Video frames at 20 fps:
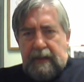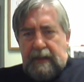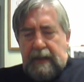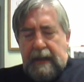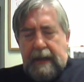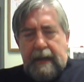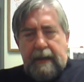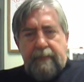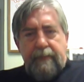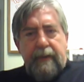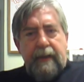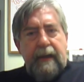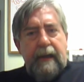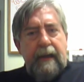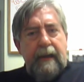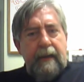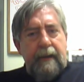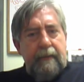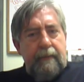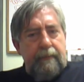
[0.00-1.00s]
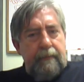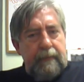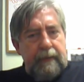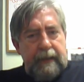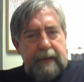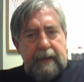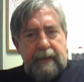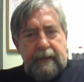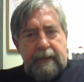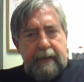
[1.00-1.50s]
advocate
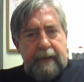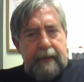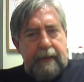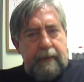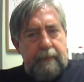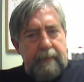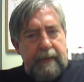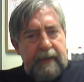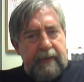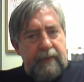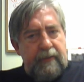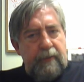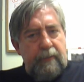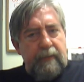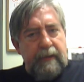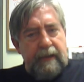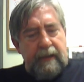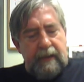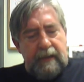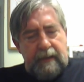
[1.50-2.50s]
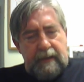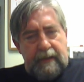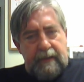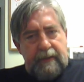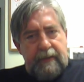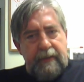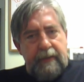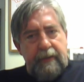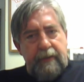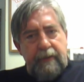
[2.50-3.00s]
legally to make sure we
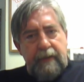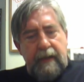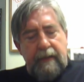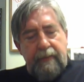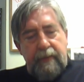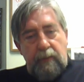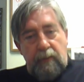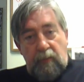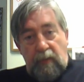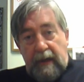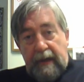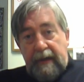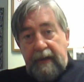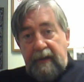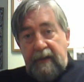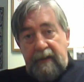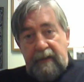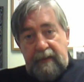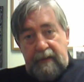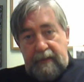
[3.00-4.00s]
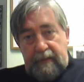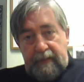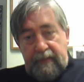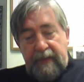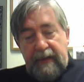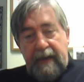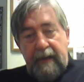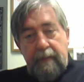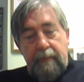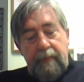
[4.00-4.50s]
continue to have the right to
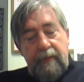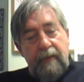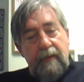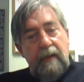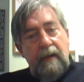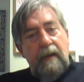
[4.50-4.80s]
vape,